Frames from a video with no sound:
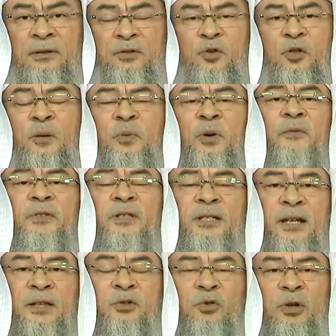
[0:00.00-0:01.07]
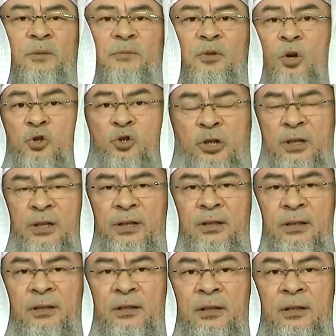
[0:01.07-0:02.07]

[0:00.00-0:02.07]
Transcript: So the Prophet said to him logically,